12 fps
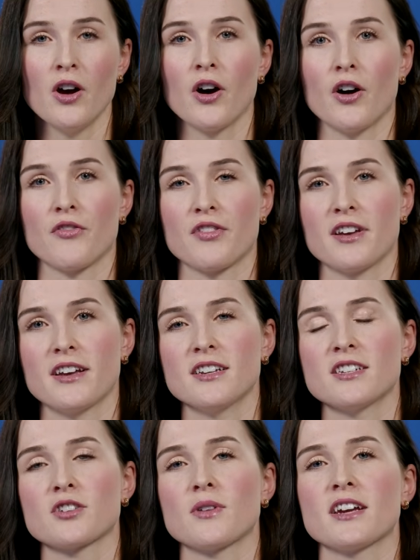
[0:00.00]
of the
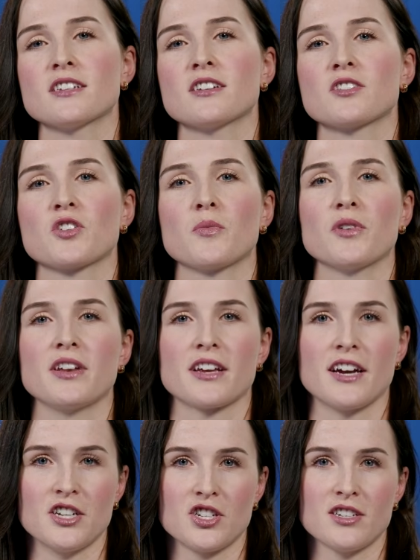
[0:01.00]
integrated
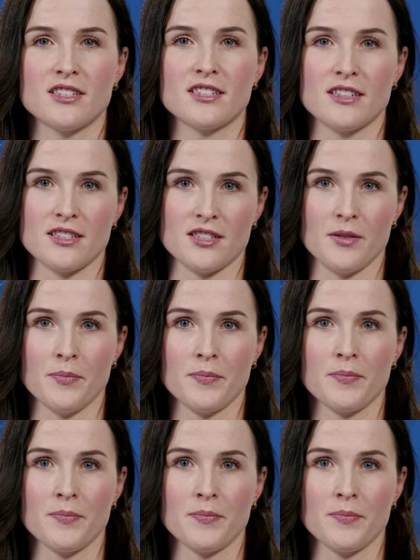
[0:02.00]
communication system.